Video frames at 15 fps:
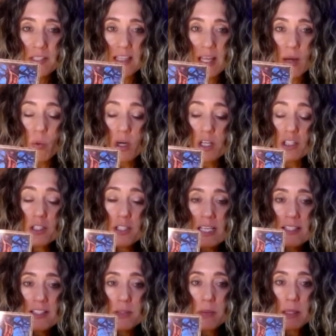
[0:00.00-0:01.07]
They want
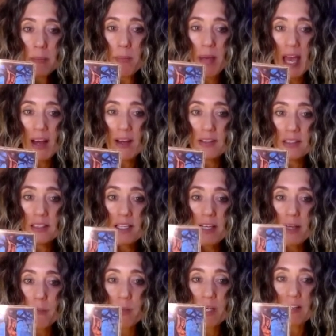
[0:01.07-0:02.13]
us to be bound.
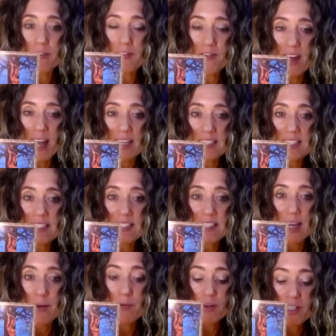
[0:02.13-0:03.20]
But in fact, it's
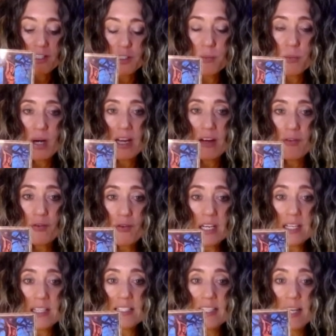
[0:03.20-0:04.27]
time for us to break free.
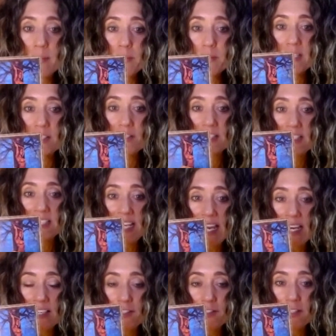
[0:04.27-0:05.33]
It's time for us to
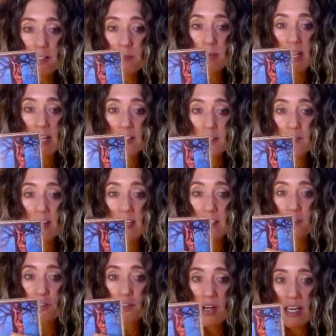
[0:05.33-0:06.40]
stand into this place of our
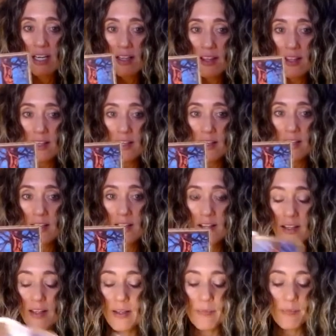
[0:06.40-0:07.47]
strength.
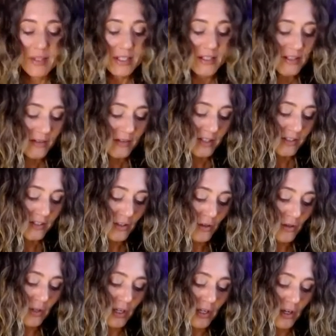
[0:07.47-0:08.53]

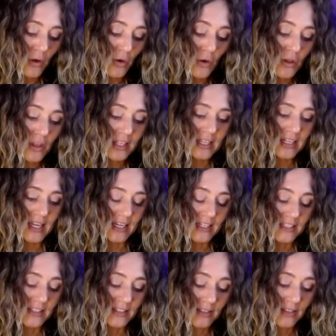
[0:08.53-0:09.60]
So earth
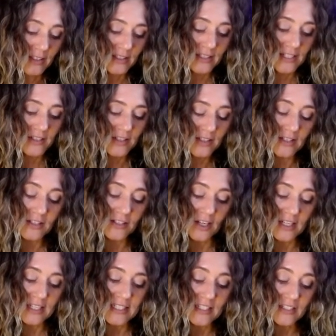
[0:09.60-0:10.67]
connection, it says on this card,
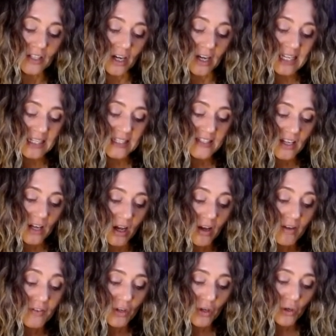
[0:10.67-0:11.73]
it says Goddess
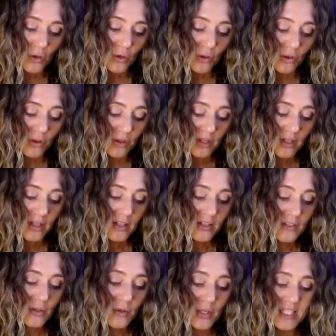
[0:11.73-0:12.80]
of Earth.
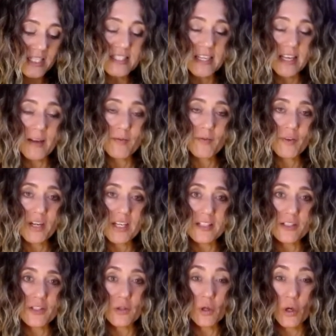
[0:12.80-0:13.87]
So it's time for us
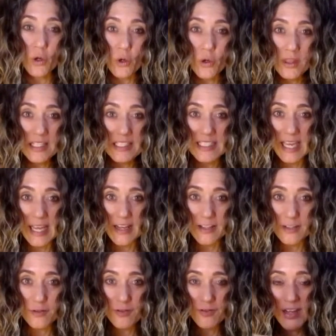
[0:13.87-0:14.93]
to earth down,
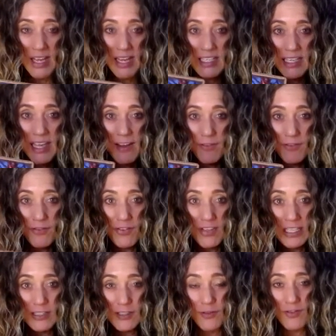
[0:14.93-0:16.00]
to find our
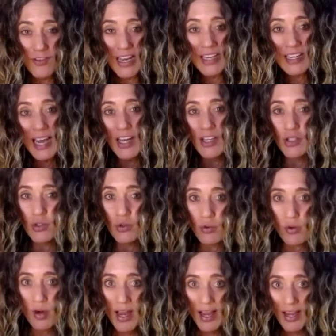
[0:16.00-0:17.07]
feet, to find our
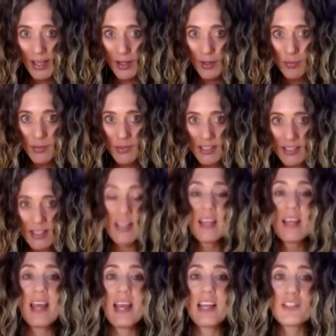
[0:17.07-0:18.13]
tribes,
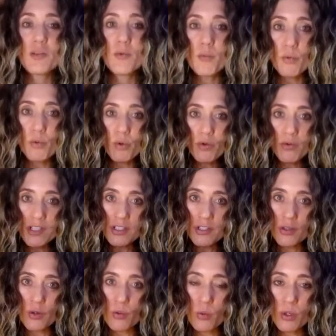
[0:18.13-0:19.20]
and to move into
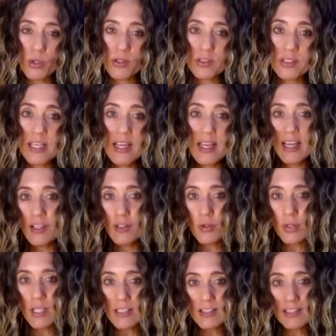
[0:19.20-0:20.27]
the world. And
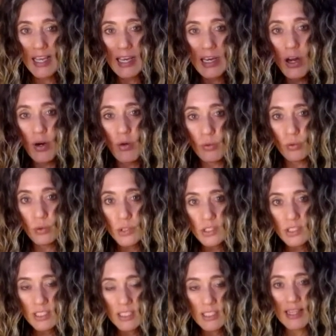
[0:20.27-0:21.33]
trees, they are
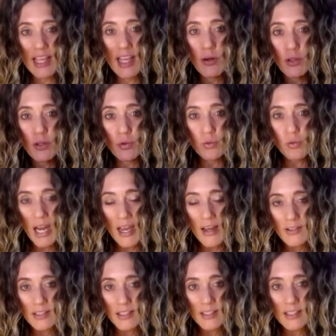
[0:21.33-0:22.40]
rooted, they are
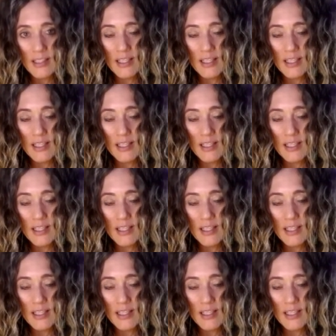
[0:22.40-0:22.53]
grounded,